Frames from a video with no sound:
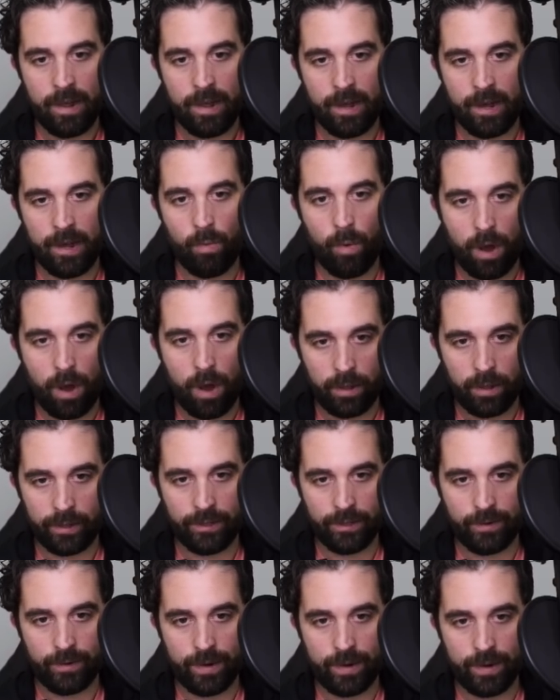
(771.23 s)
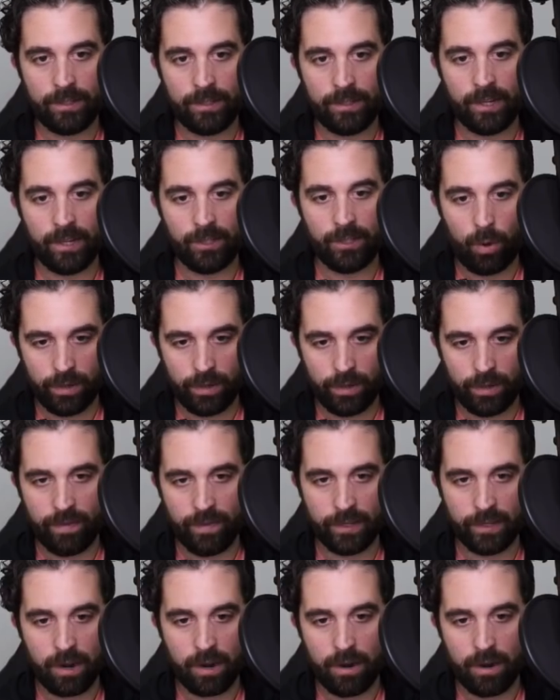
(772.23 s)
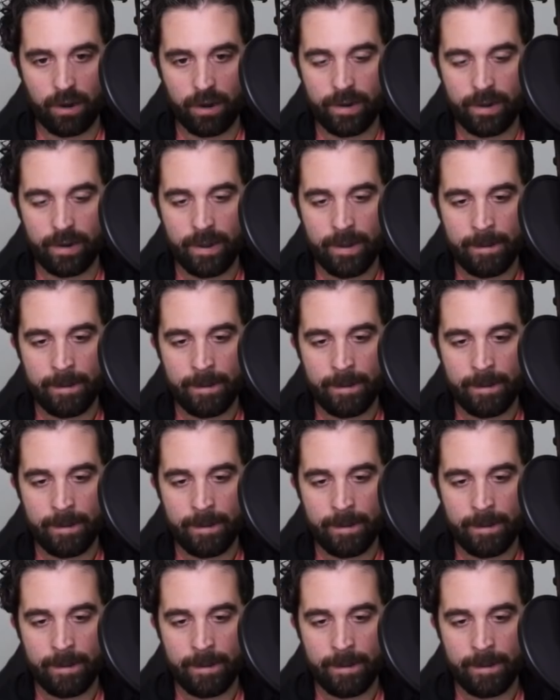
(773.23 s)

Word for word: wallet address is holding this card.